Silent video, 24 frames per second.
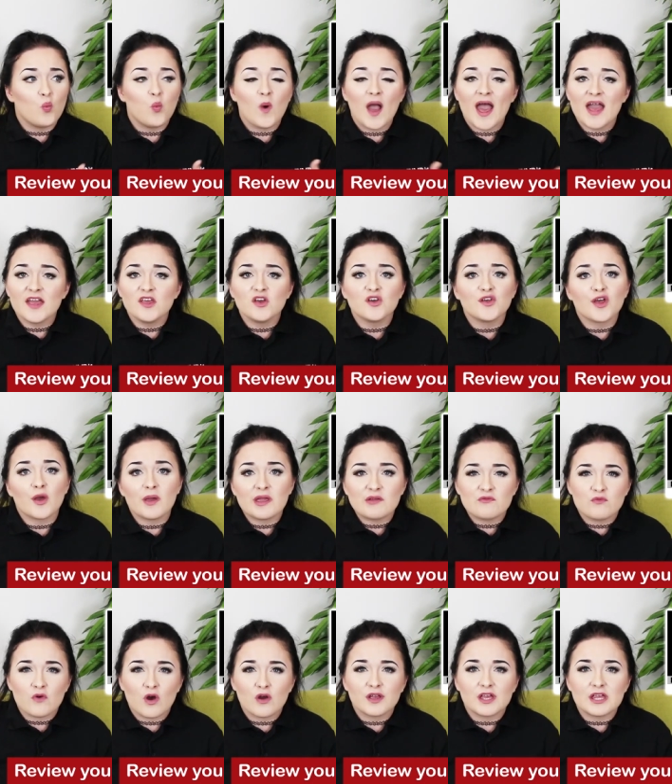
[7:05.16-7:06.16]
where you're
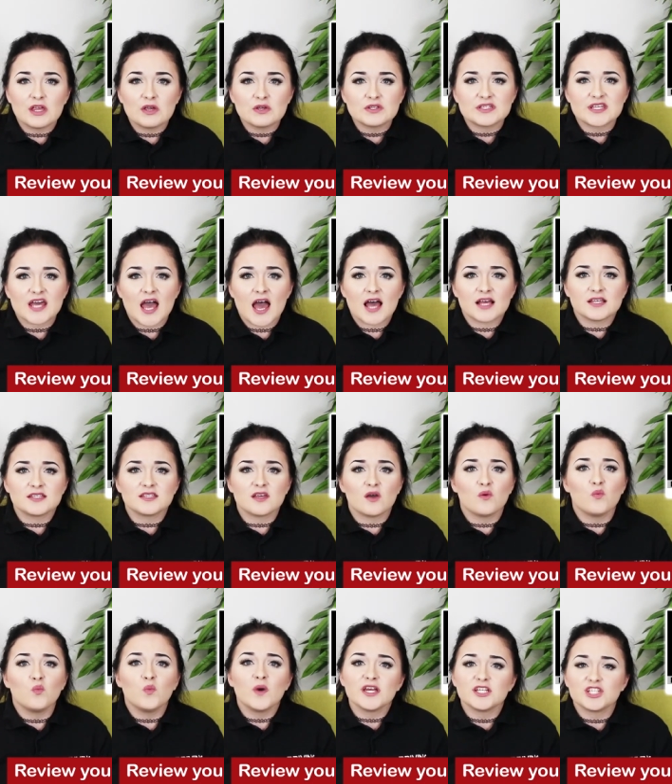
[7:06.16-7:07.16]
going wrong in your test
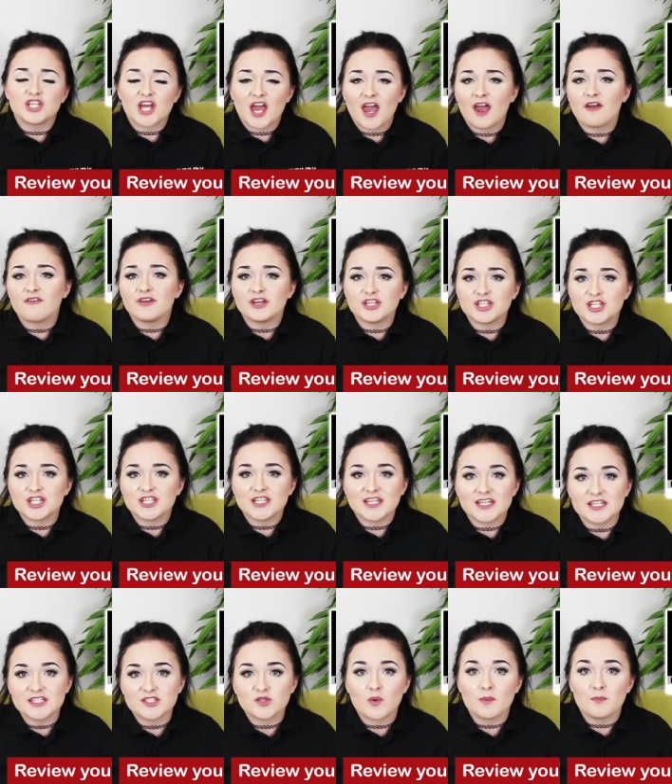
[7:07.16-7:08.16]
and which areas you
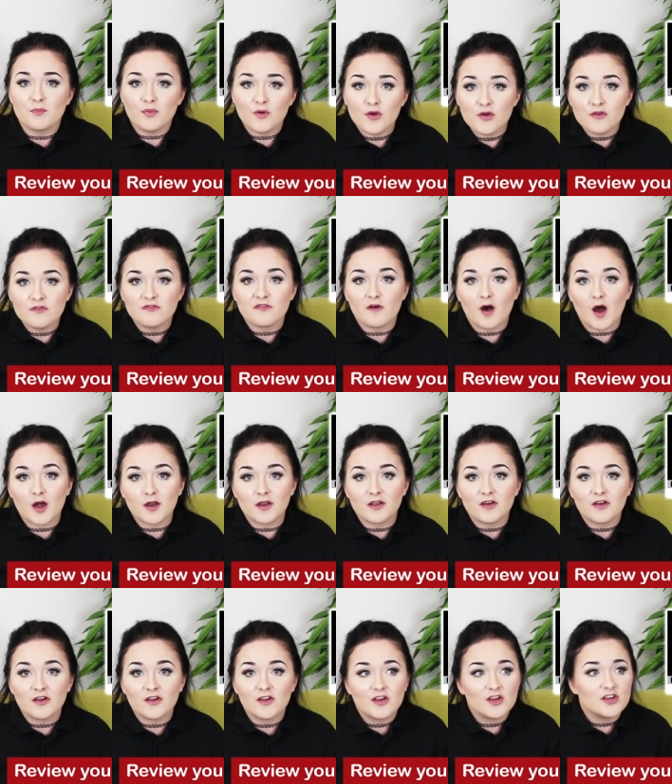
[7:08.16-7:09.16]
need to improve
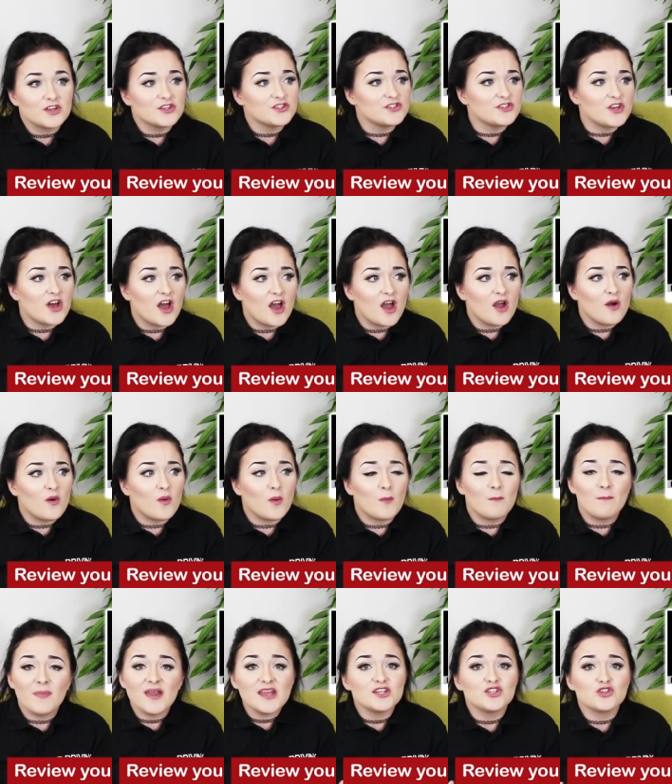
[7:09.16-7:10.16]
on. So
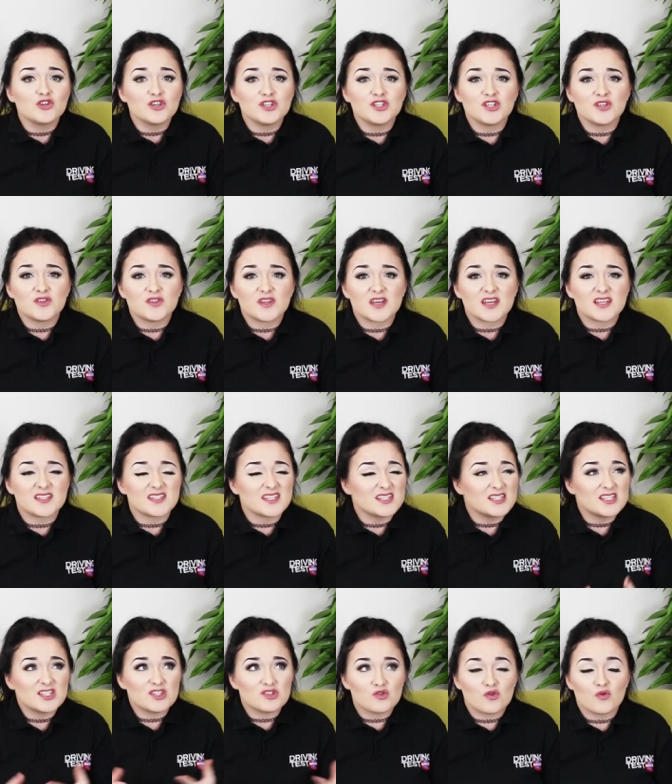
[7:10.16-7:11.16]
make sure you do this.
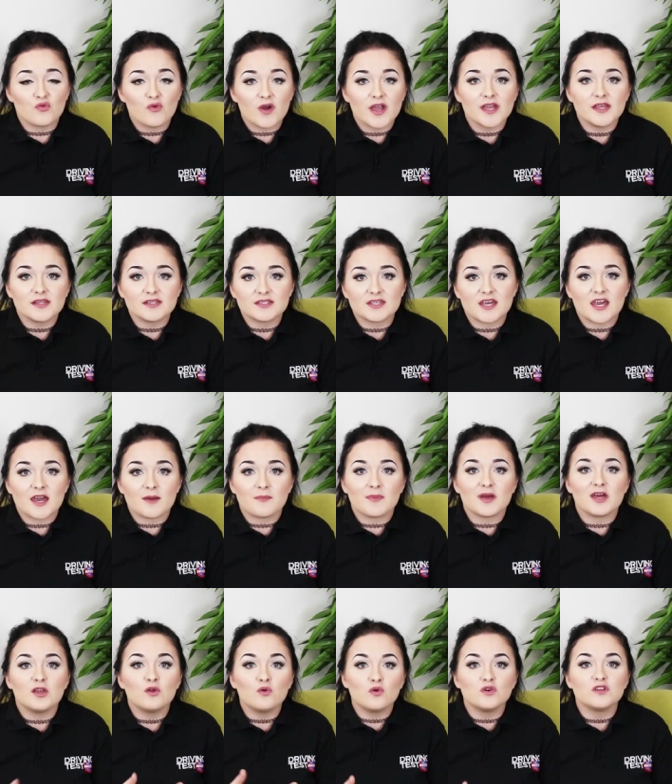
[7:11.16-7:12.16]
This is a great tip
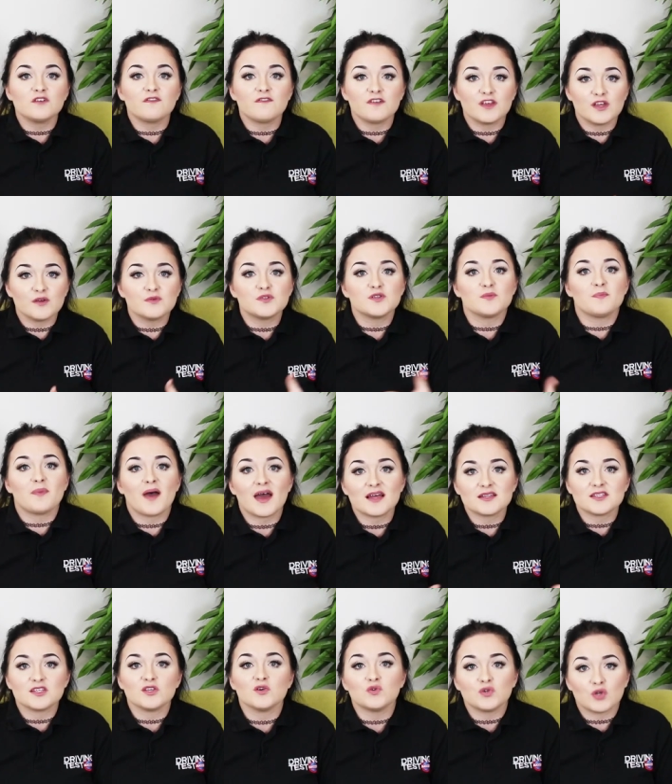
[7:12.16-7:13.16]
in order for you to
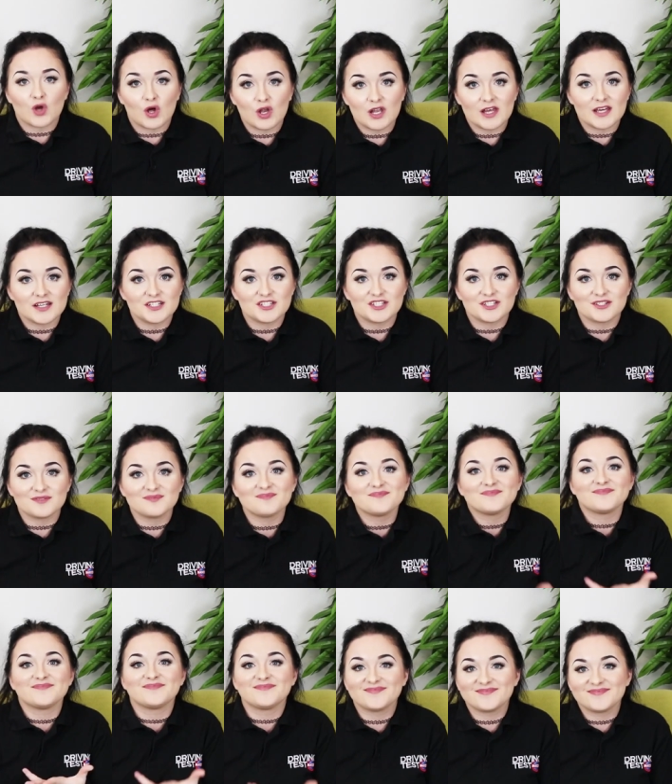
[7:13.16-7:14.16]
better your knowledge.
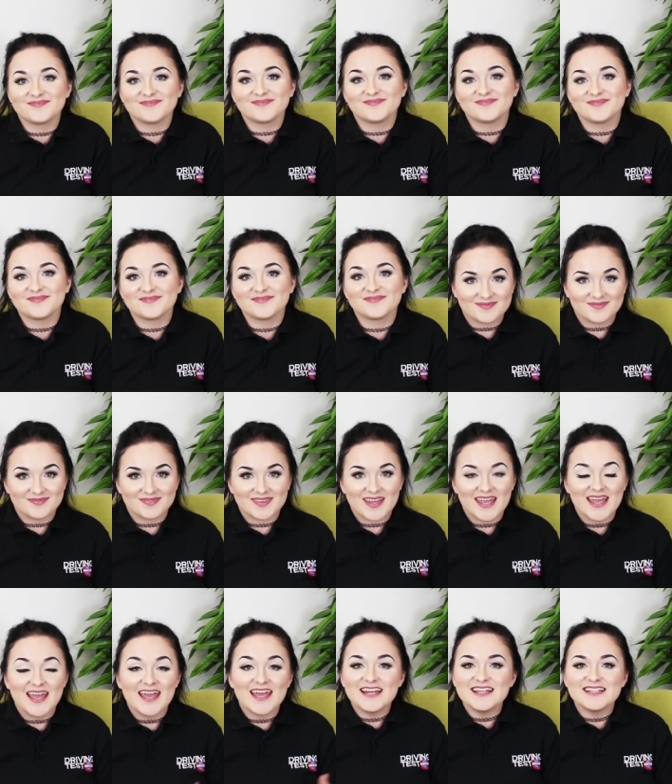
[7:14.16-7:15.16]

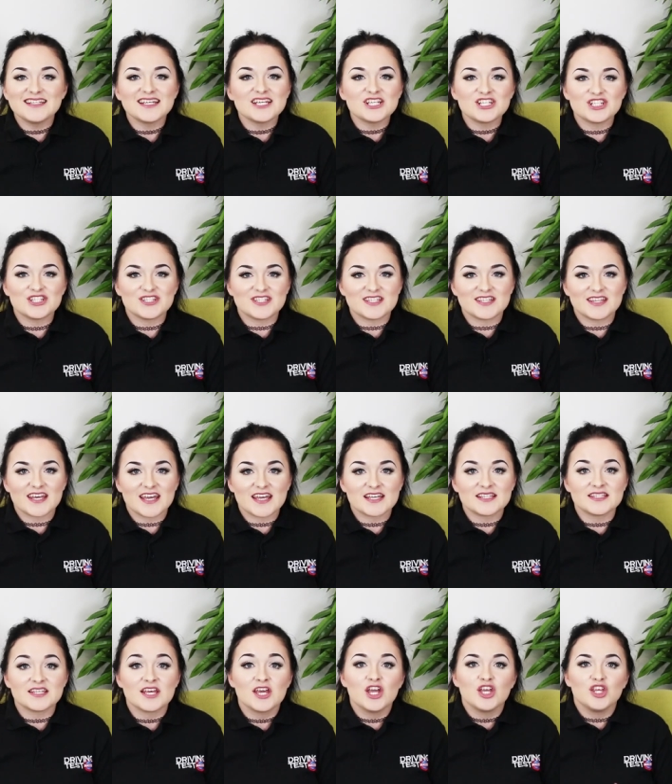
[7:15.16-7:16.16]
In addition to
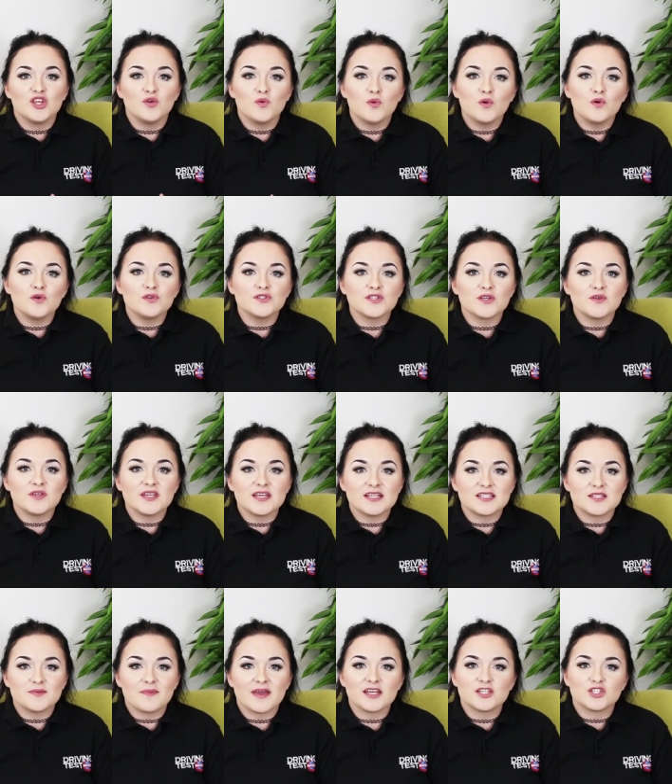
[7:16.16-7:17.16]
this, you also
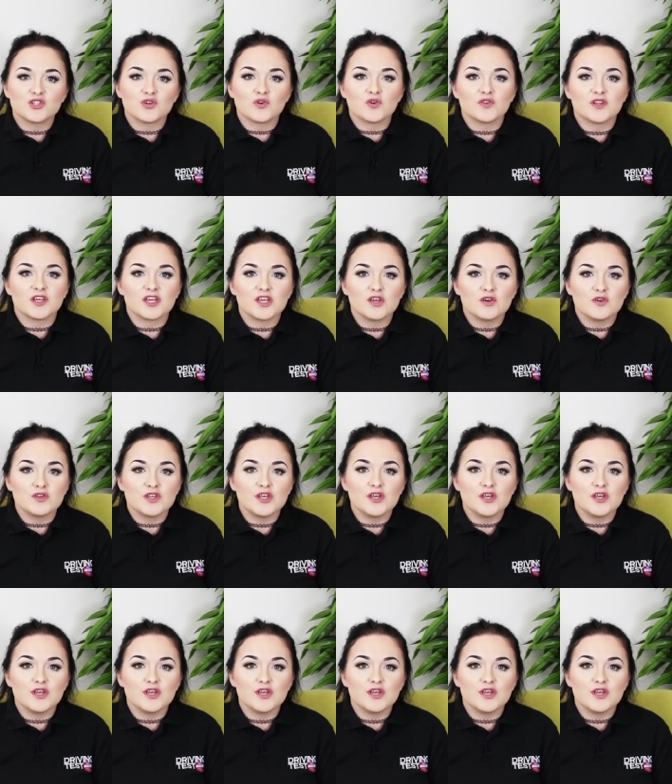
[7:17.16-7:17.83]
need to make sure that you're